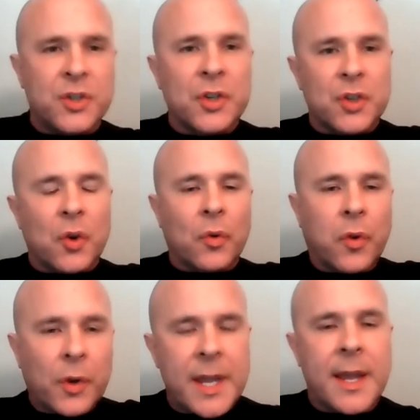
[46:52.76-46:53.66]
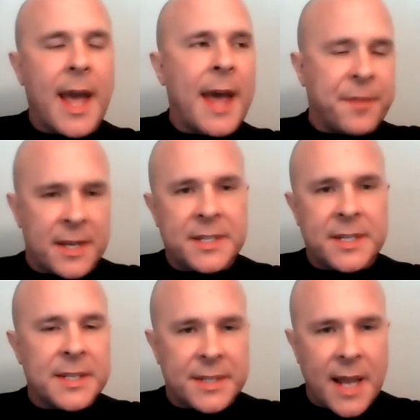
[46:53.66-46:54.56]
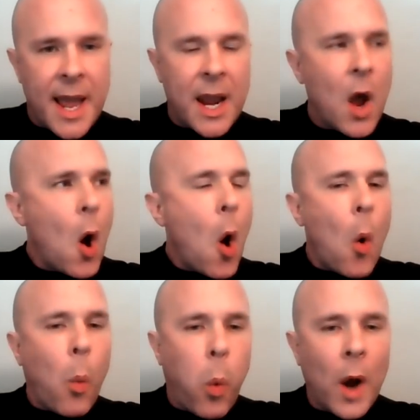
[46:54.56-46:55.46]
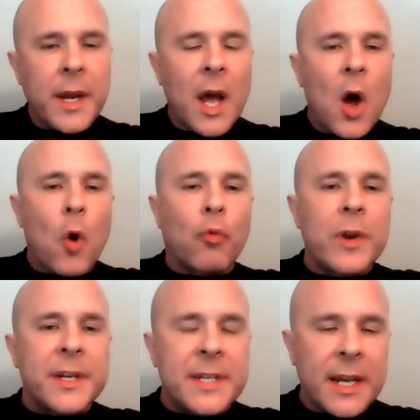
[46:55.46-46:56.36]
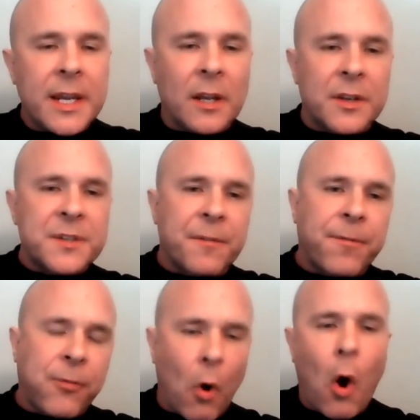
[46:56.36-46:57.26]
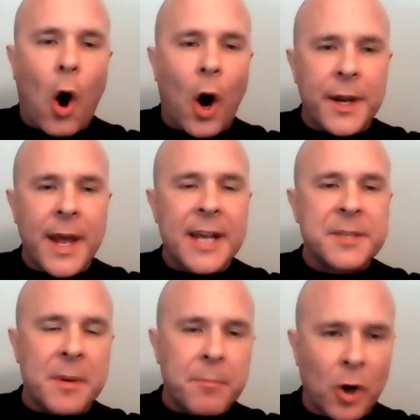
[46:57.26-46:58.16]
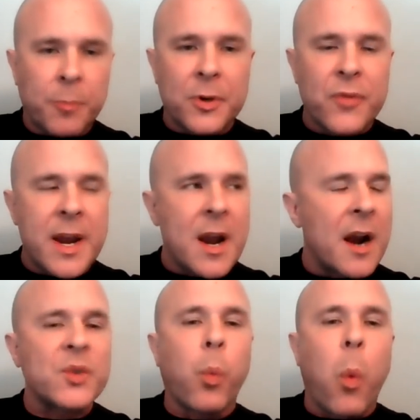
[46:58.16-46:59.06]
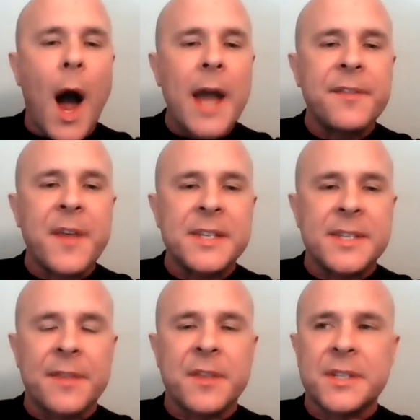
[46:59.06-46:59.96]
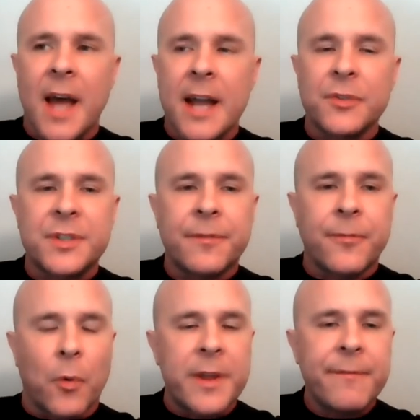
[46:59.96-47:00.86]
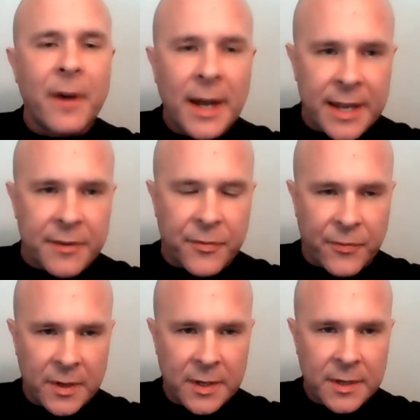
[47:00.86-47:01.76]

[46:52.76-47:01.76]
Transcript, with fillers: is just looking at this and saying, what ridiculous fraud has been perpetrated on us? Why did they set the cycles to forty-five?